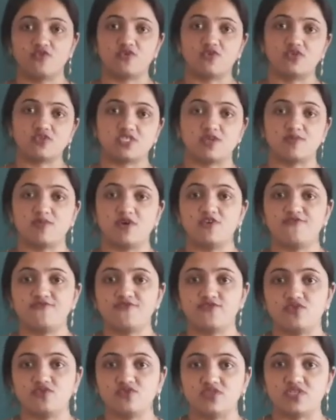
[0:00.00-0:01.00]
some of
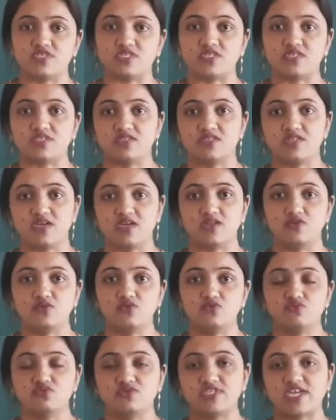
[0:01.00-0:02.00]
you this is the new
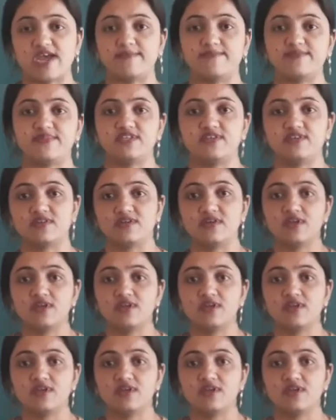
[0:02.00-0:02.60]
chapter.